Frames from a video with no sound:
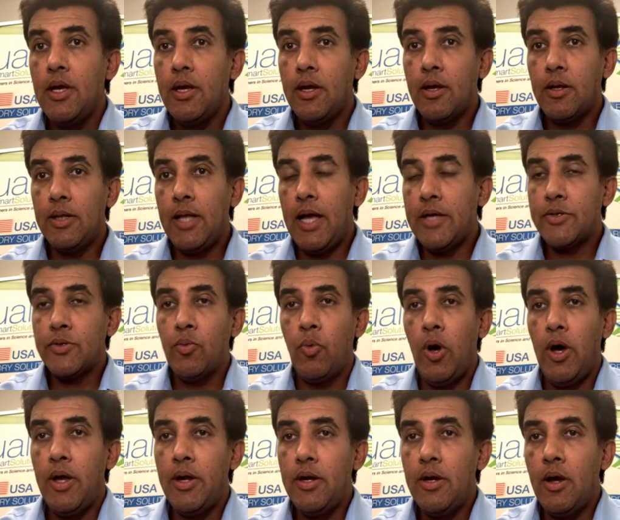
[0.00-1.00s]
Class
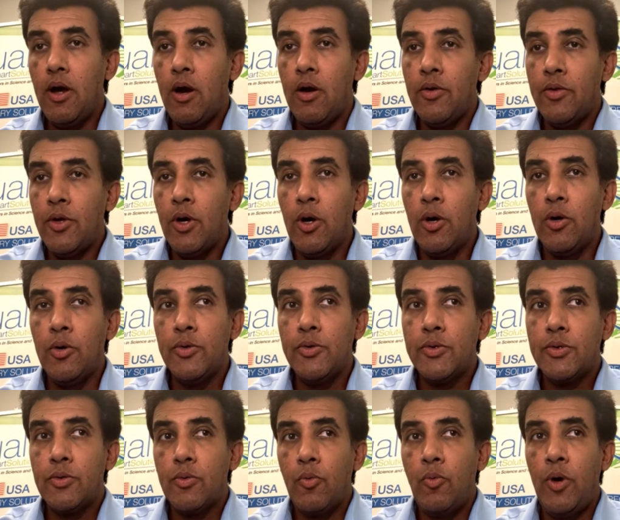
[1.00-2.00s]
1 are
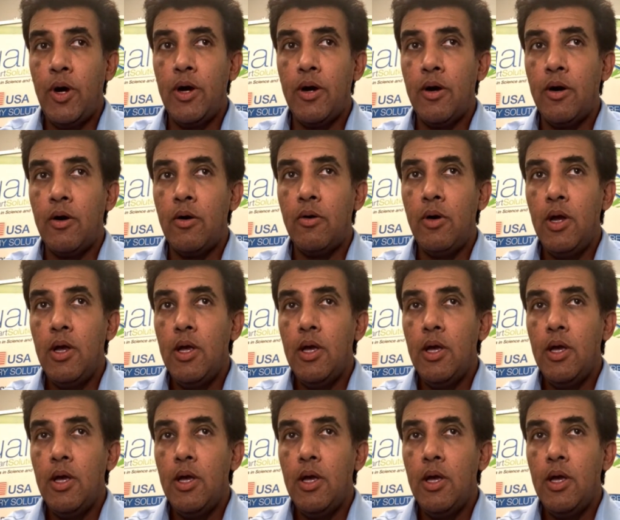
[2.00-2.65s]
those where